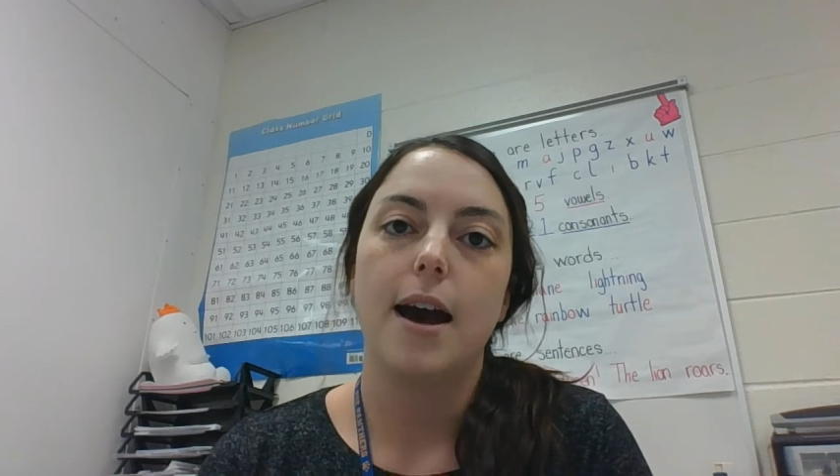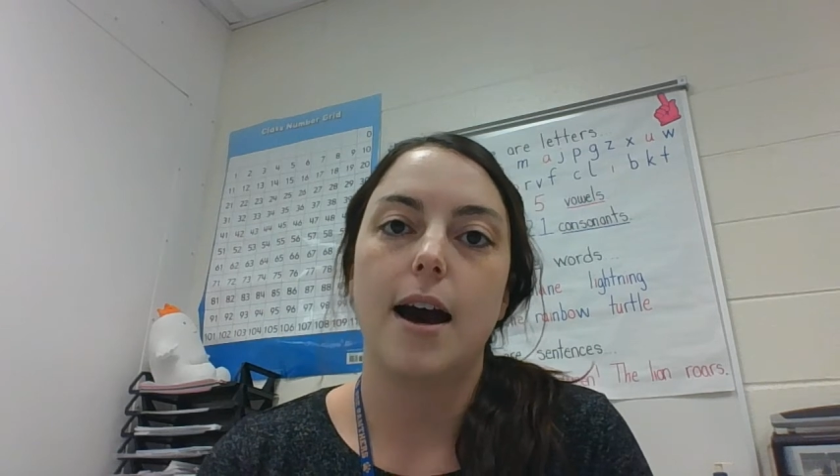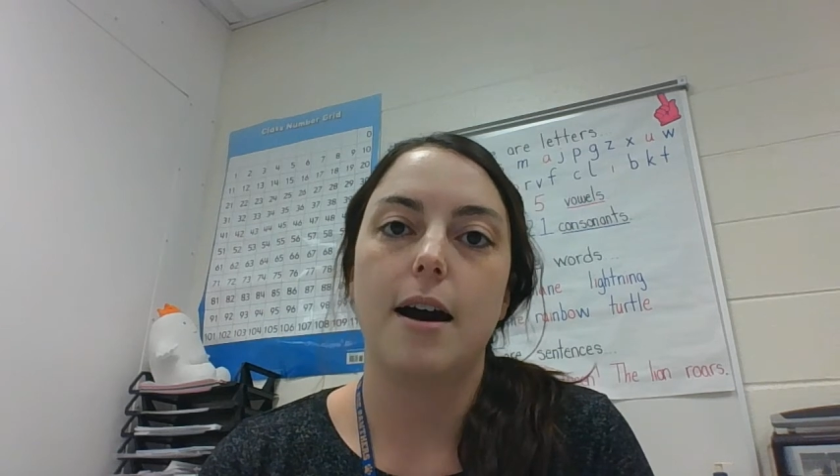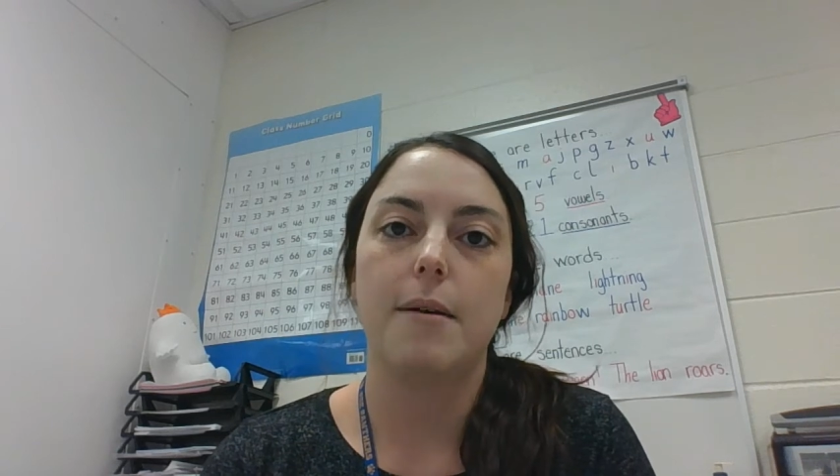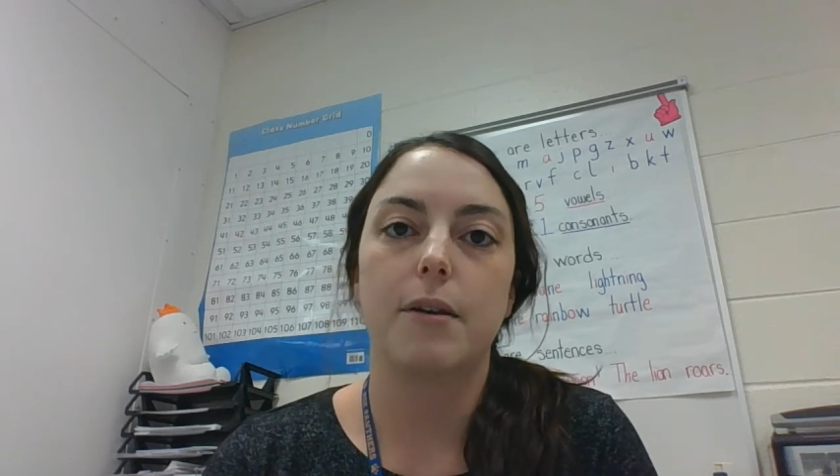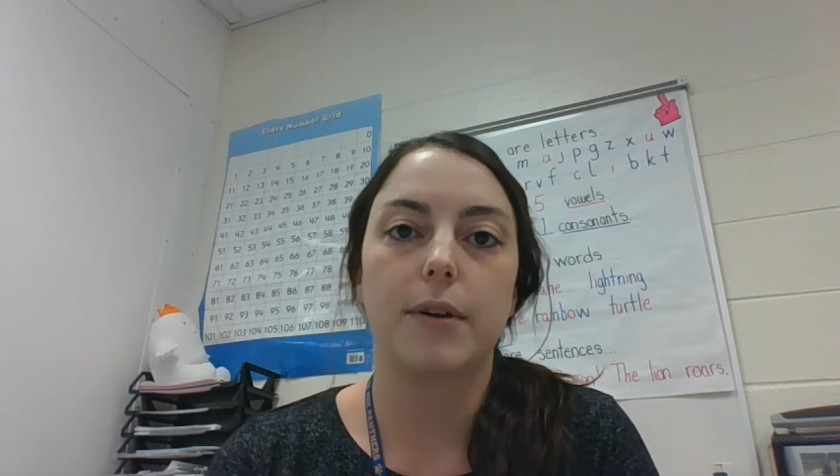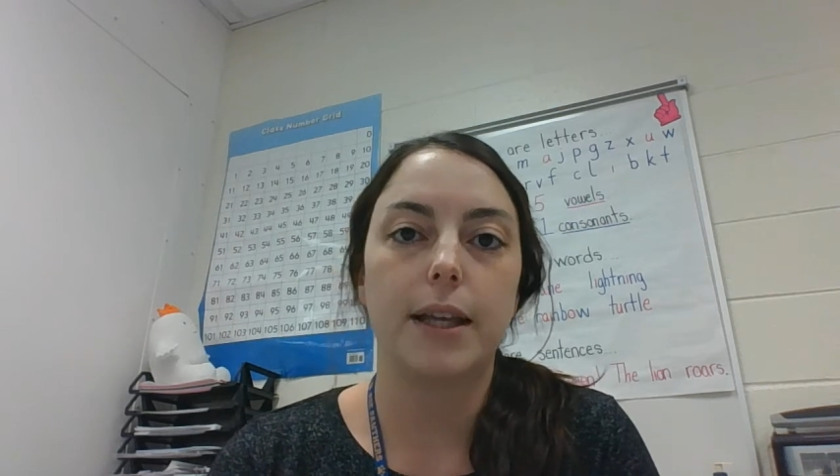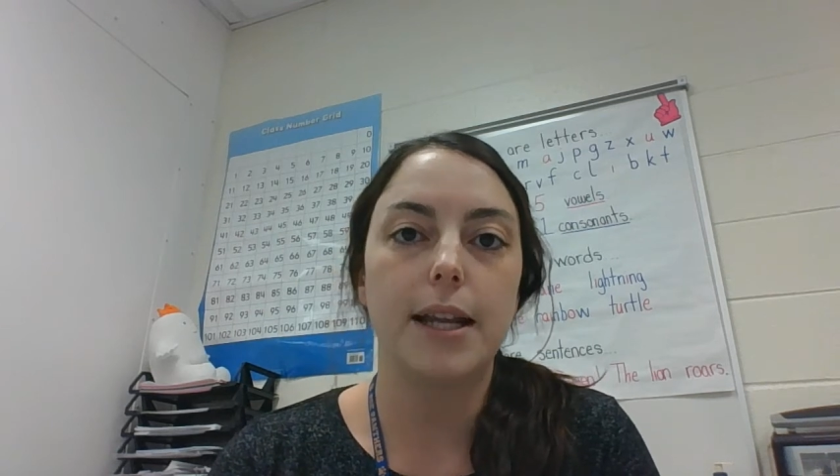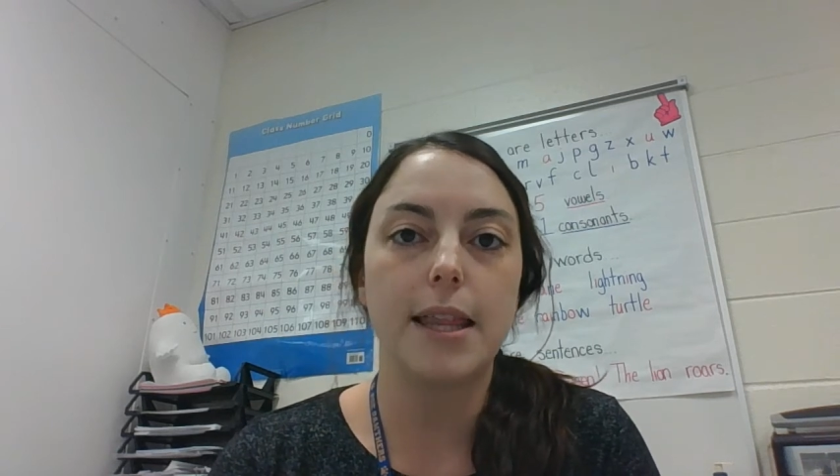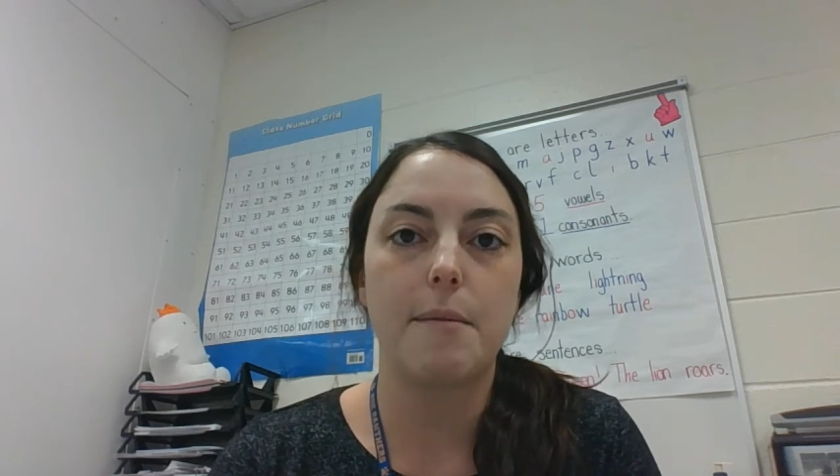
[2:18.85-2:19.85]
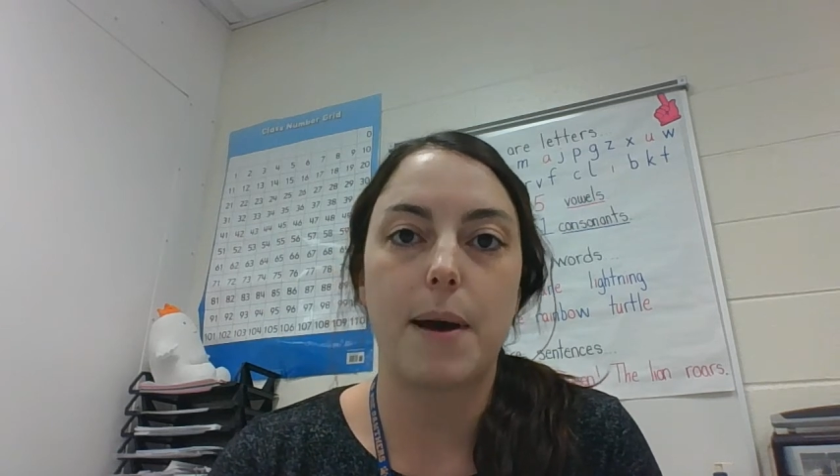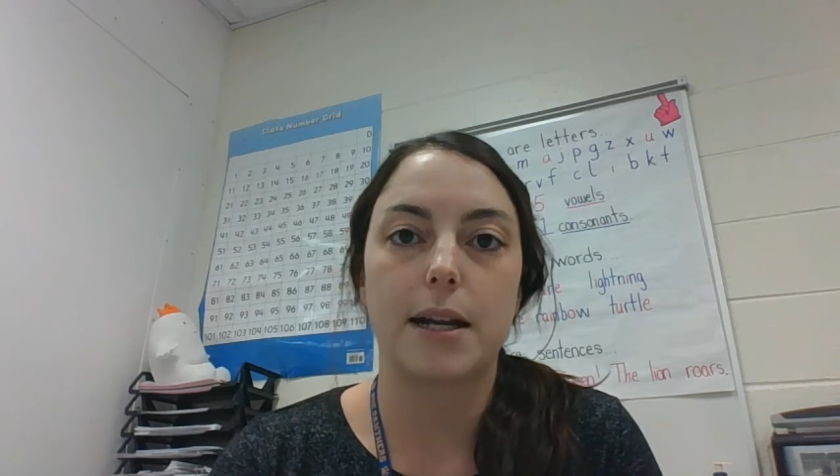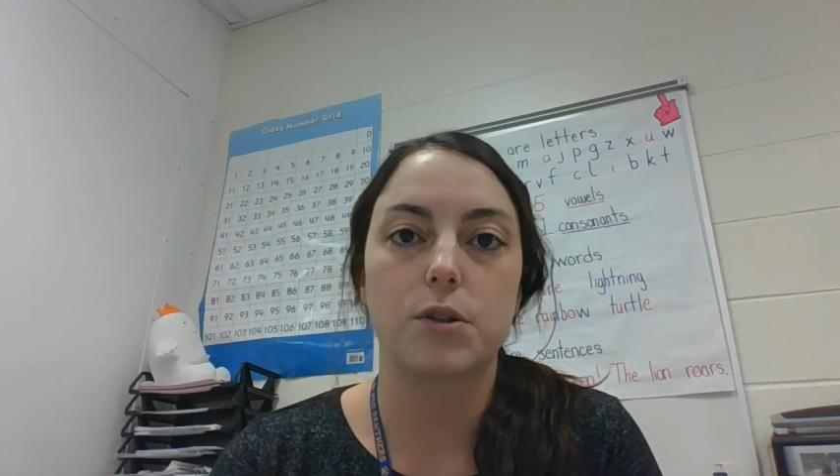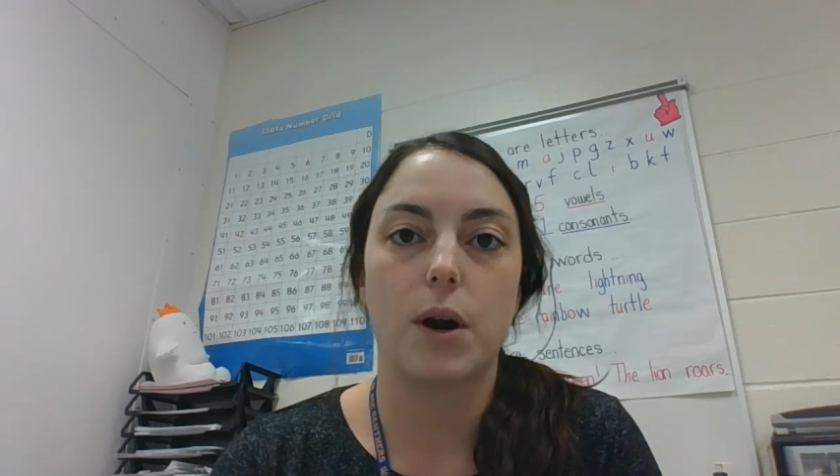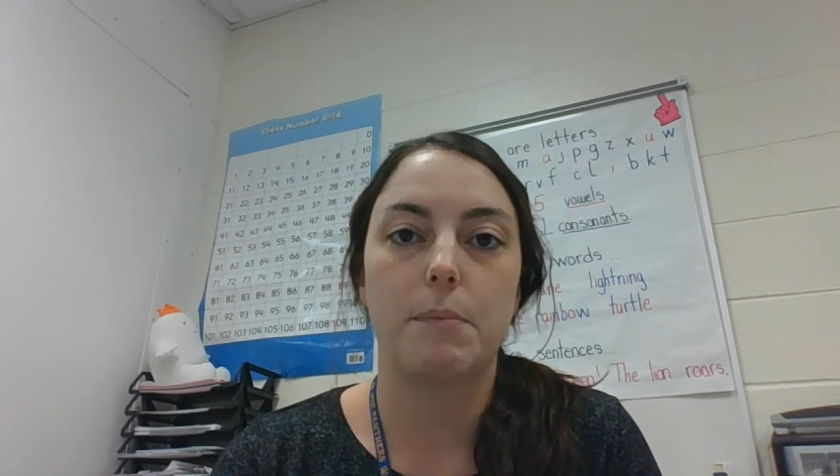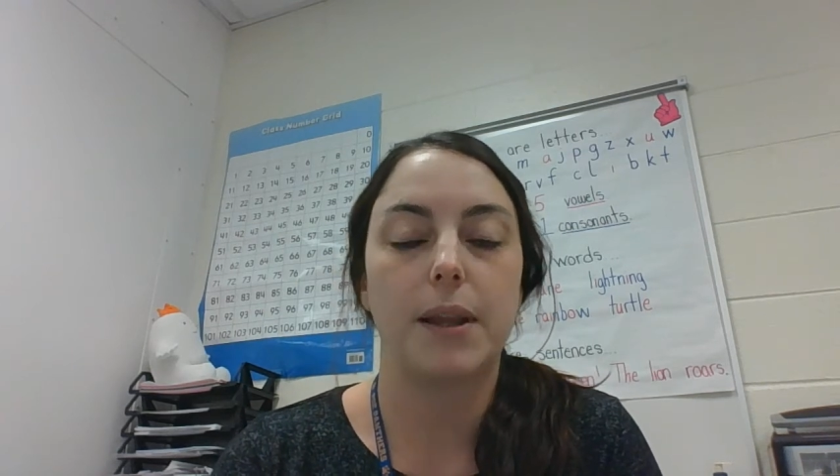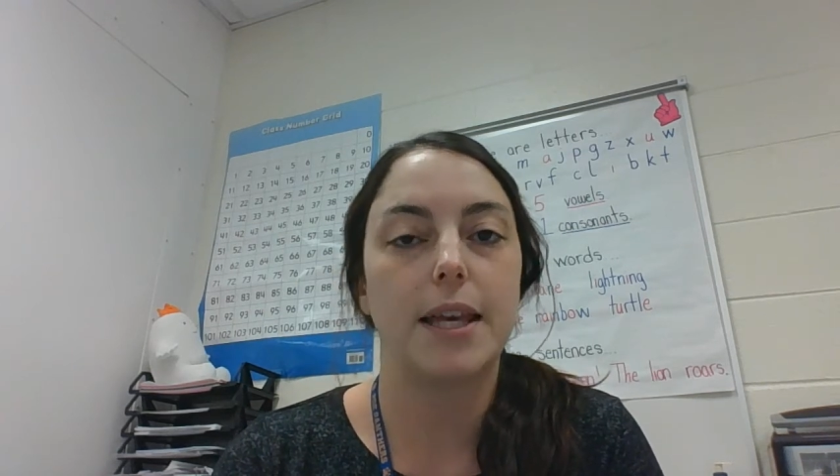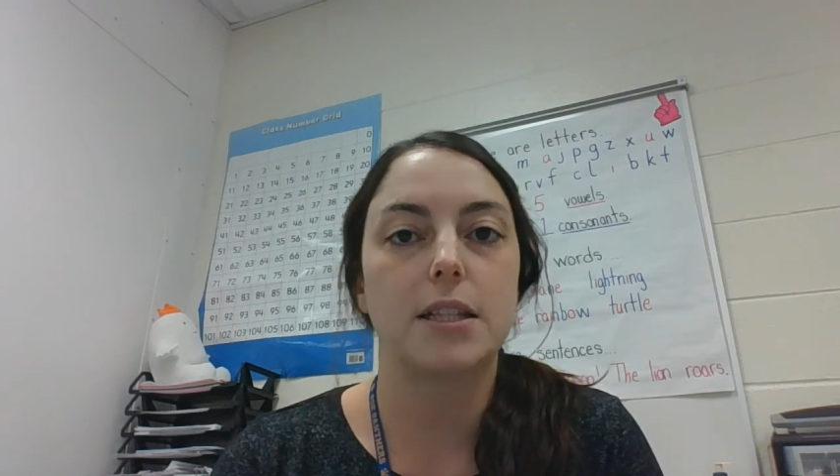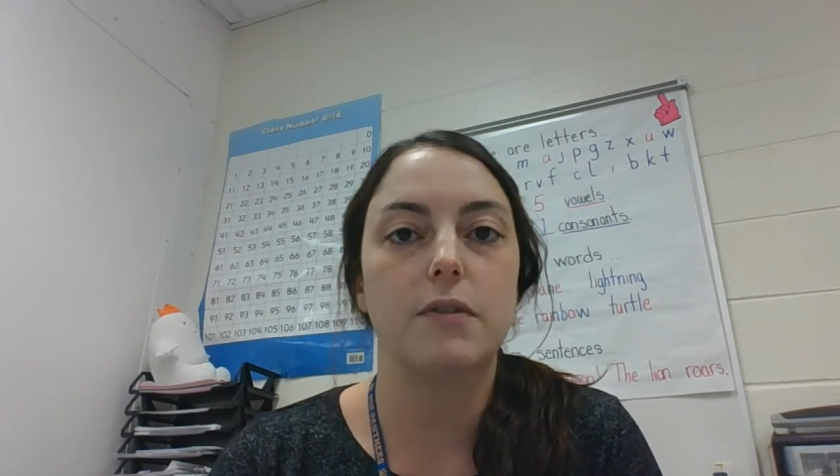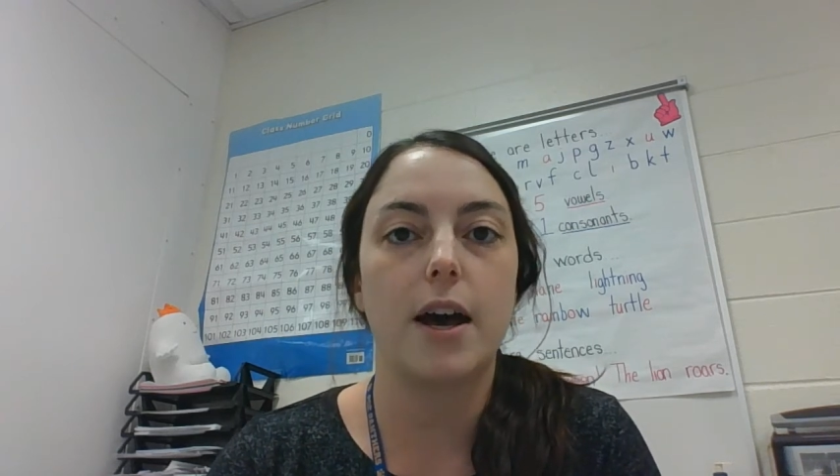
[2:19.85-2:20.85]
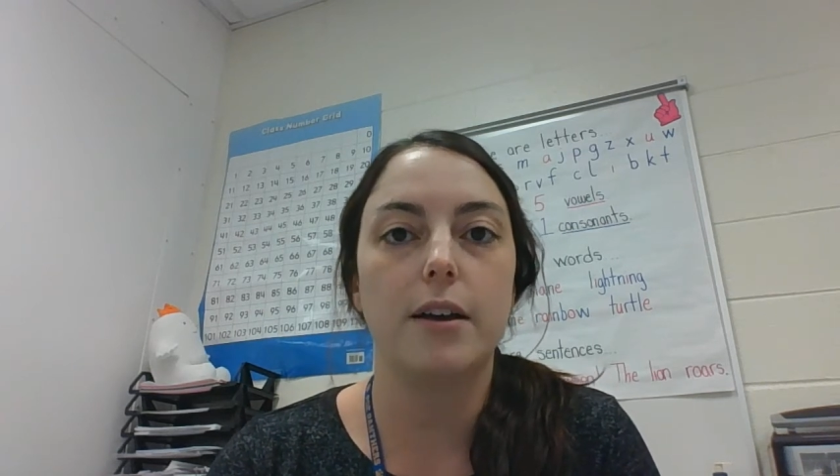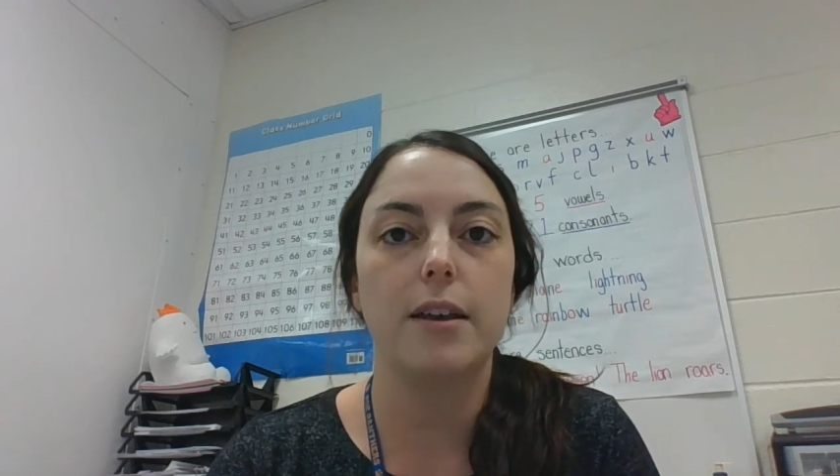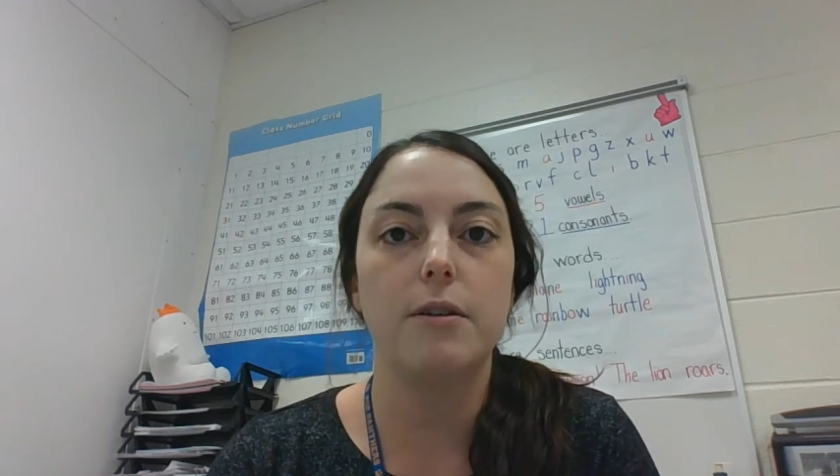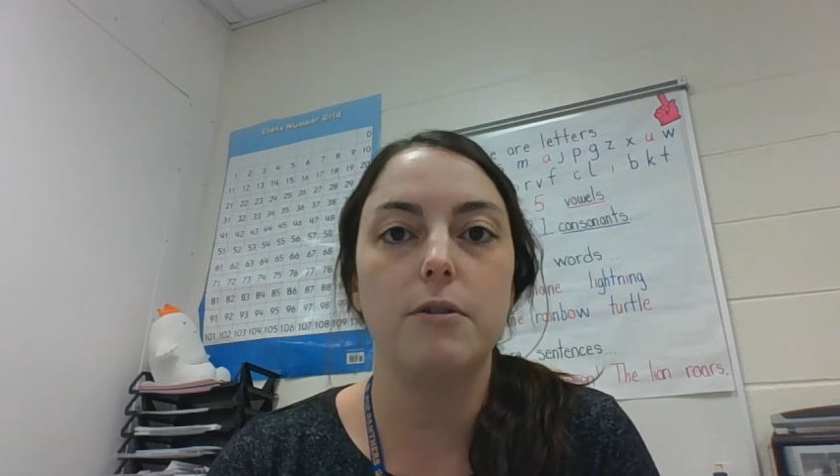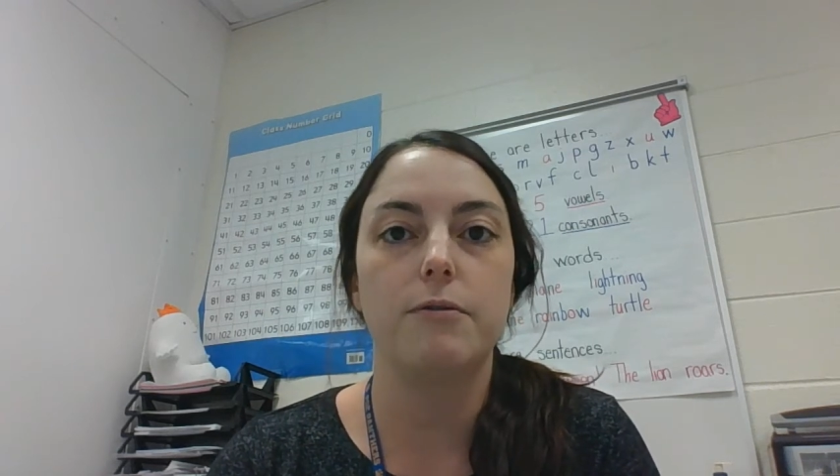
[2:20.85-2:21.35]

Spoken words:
and relating that back to our place value